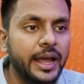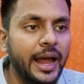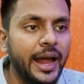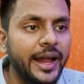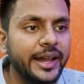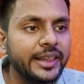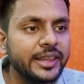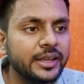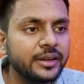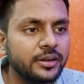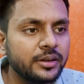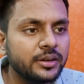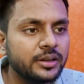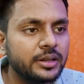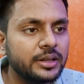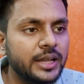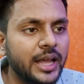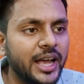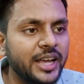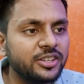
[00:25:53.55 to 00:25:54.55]
and the
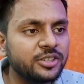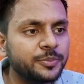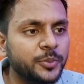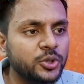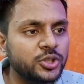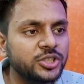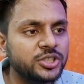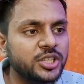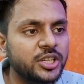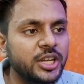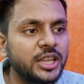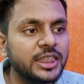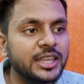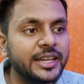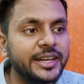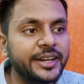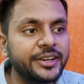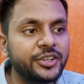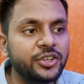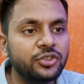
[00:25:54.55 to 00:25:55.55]
last position is
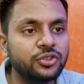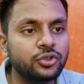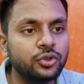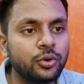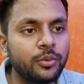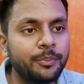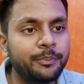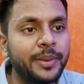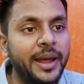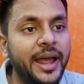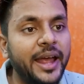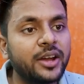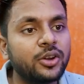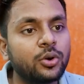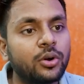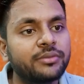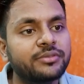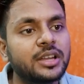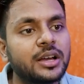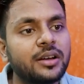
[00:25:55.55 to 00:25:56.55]
connected to back
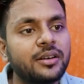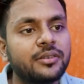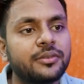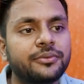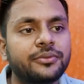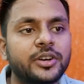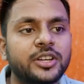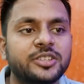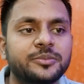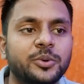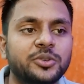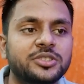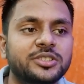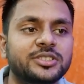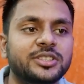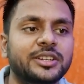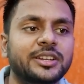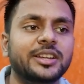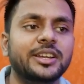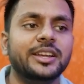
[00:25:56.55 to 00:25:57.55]
of the first
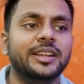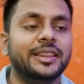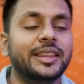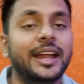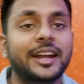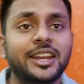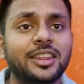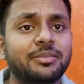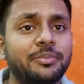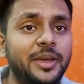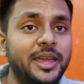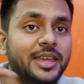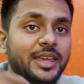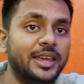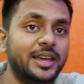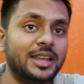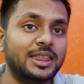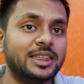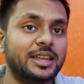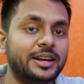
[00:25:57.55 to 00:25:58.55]
position. That is
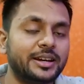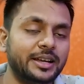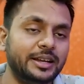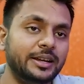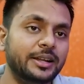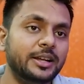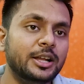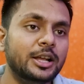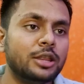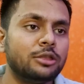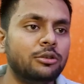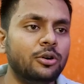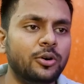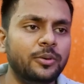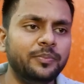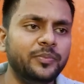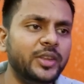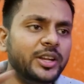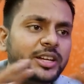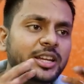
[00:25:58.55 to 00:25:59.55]
making a circle.
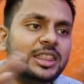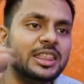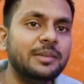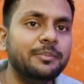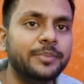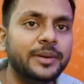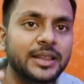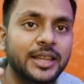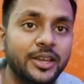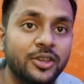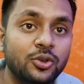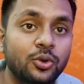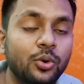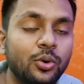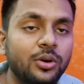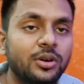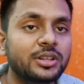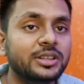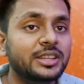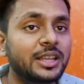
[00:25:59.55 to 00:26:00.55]
So it is simple. The
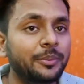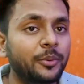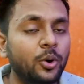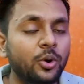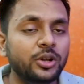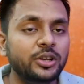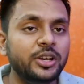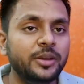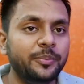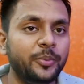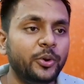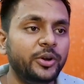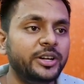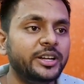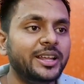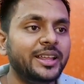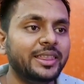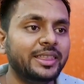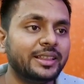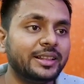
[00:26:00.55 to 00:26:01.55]
queue. The only point
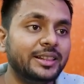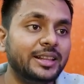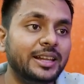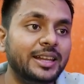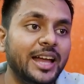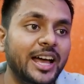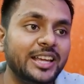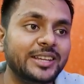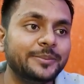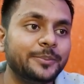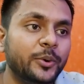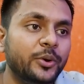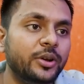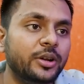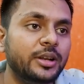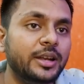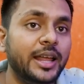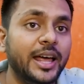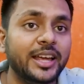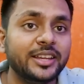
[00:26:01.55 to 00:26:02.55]
is the last
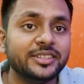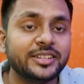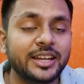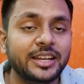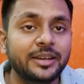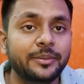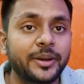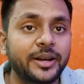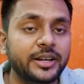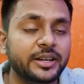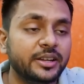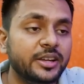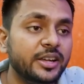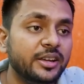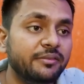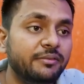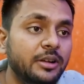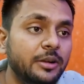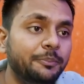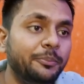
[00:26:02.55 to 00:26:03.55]
element
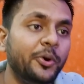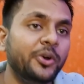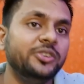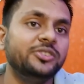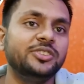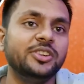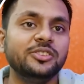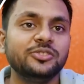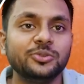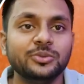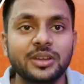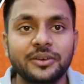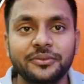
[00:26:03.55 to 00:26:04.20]
will point to the